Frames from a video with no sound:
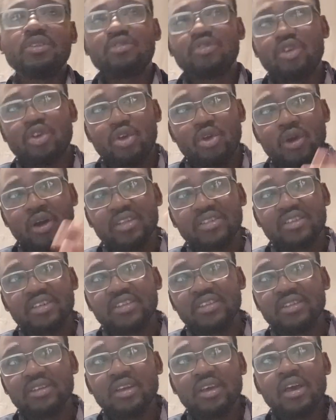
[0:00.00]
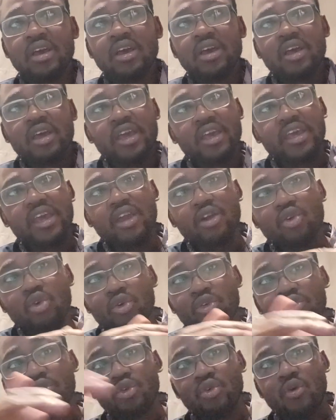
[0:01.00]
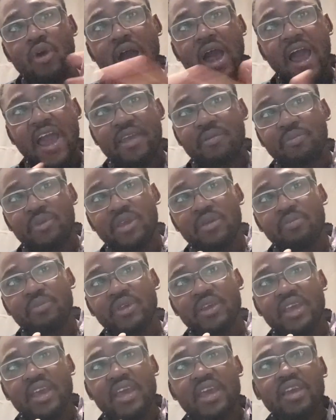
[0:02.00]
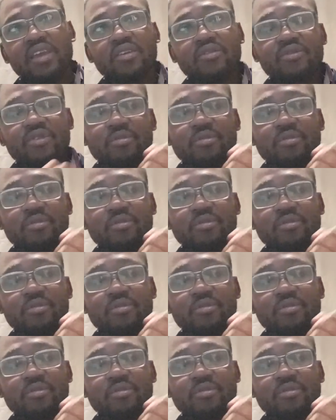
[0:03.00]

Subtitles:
So you want to, again, go through IPPA.